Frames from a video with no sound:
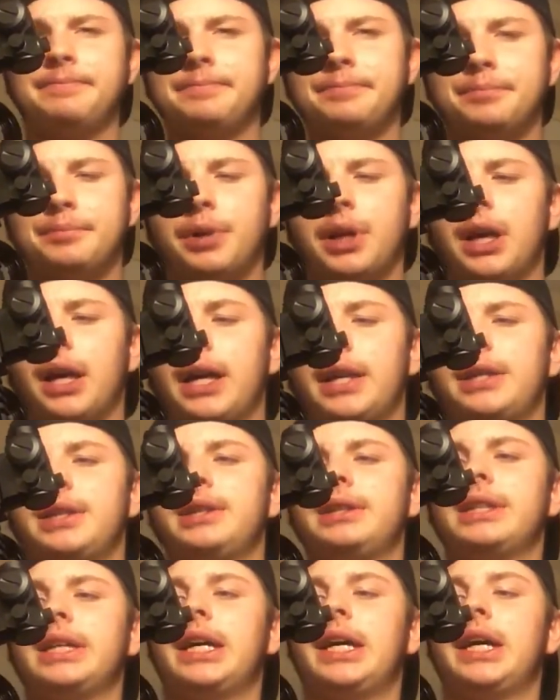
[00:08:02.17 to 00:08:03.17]
but
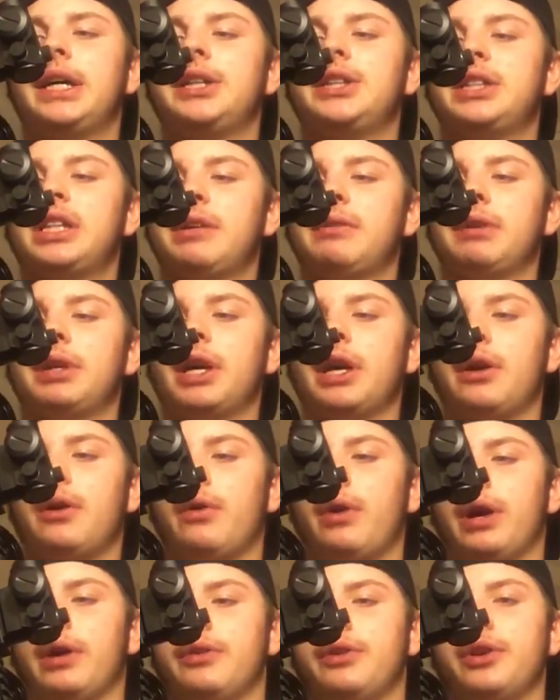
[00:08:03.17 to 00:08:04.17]
I just haven't gotten
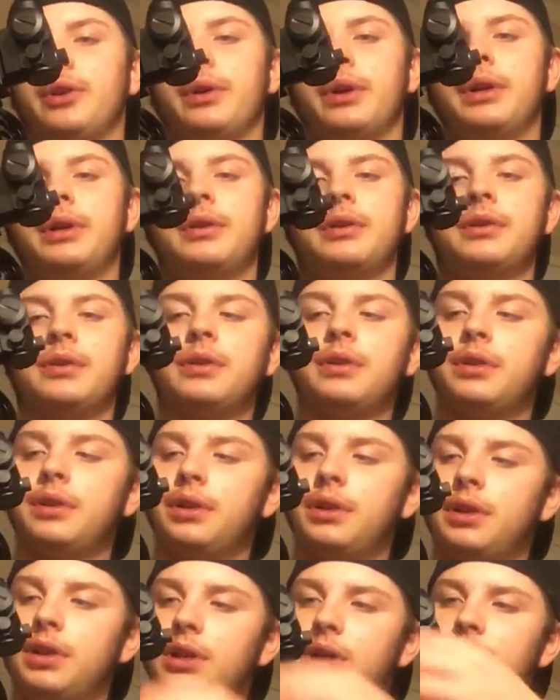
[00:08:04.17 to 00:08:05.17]
around to it.
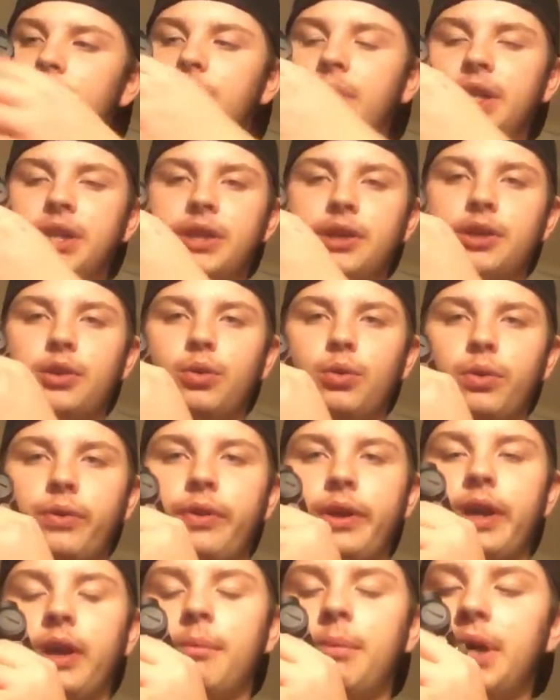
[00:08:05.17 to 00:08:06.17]
But the cool
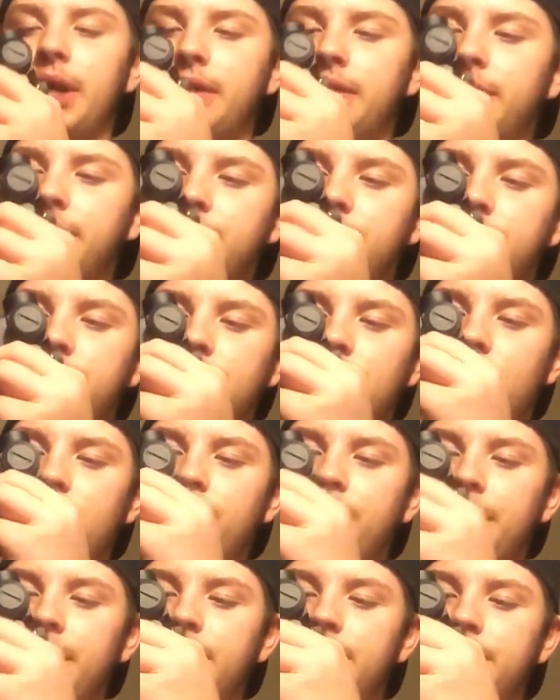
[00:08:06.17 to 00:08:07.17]
thing about this scope
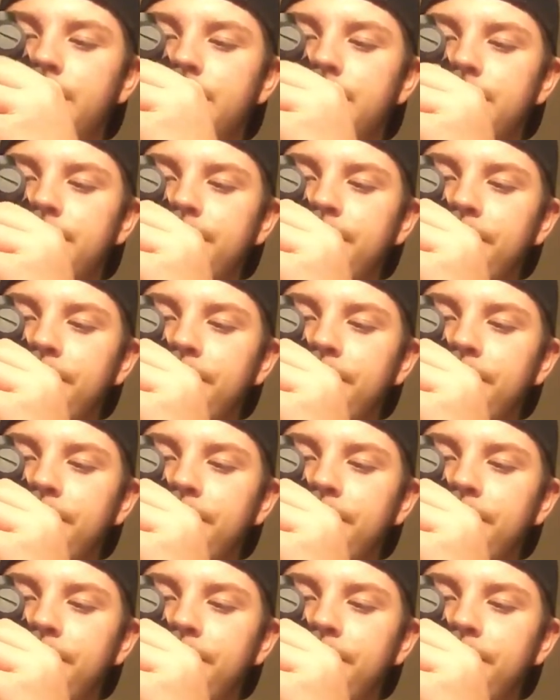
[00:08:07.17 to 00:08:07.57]
is